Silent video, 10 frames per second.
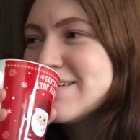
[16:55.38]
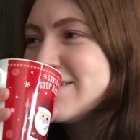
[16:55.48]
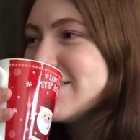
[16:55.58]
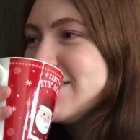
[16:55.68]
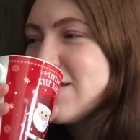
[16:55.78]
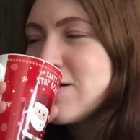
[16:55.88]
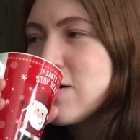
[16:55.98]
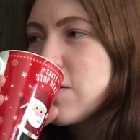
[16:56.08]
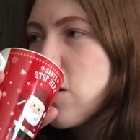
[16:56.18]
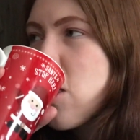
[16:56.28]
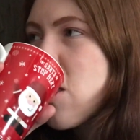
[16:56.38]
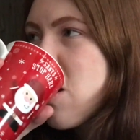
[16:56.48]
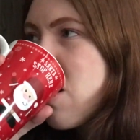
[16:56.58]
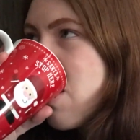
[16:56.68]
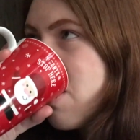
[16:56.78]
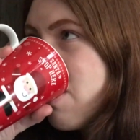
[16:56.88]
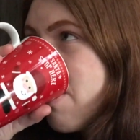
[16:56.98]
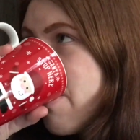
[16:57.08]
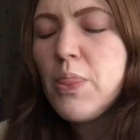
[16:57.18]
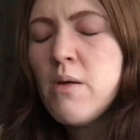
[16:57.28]
Good God.
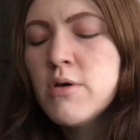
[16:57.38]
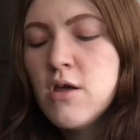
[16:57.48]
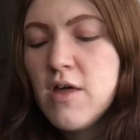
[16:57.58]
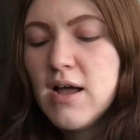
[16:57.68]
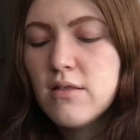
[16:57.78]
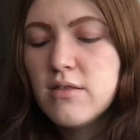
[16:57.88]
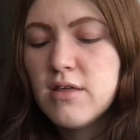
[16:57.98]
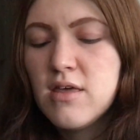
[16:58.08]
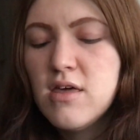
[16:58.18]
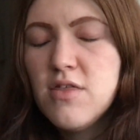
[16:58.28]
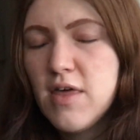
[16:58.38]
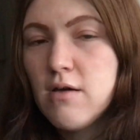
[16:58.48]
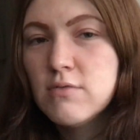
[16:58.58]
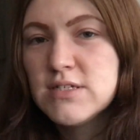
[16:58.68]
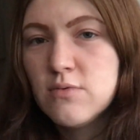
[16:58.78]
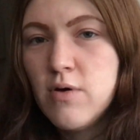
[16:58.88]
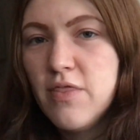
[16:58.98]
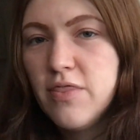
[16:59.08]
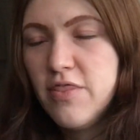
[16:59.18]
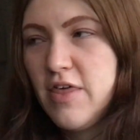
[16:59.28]
But no, the key thing was the
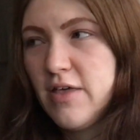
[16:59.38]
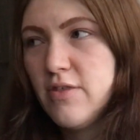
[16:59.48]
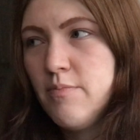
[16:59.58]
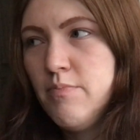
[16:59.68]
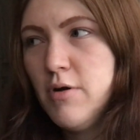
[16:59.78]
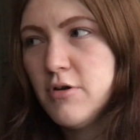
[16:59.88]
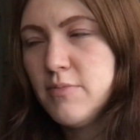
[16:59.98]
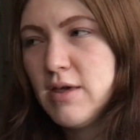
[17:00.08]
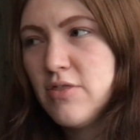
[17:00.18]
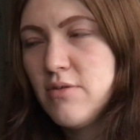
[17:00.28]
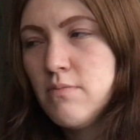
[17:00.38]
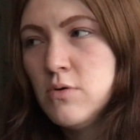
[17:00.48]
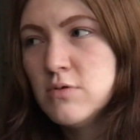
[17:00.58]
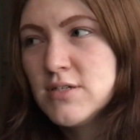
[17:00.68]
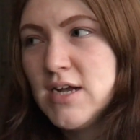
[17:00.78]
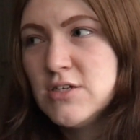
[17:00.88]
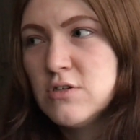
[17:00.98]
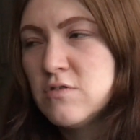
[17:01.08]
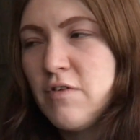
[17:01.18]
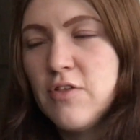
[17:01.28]
one thing that bugged me the most. I
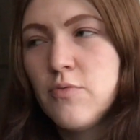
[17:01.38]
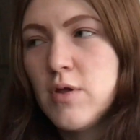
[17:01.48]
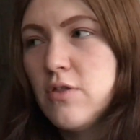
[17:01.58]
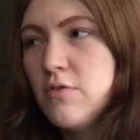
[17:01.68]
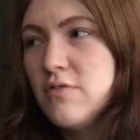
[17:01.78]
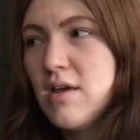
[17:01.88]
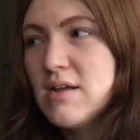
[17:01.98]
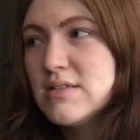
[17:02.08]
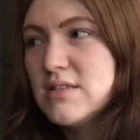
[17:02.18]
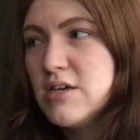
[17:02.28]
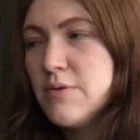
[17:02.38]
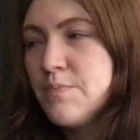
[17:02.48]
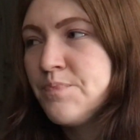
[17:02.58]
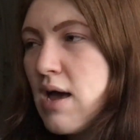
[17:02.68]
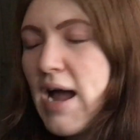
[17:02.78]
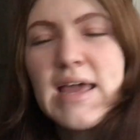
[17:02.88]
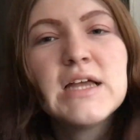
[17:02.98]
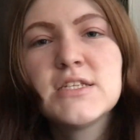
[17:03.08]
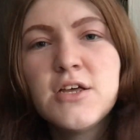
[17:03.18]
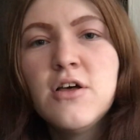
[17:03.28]
just feel it's one of those things that I
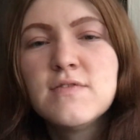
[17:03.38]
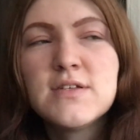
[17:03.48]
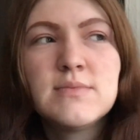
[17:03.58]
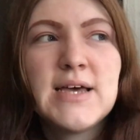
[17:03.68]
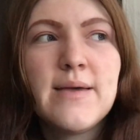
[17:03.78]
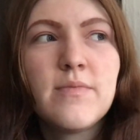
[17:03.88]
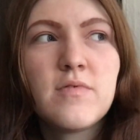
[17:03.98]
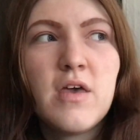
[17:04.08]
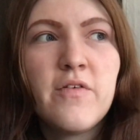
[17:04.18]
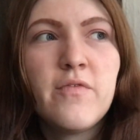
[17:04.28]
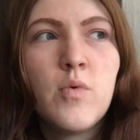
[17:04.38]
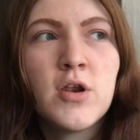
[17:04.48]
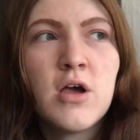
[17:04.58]
hate it enough sometimes if one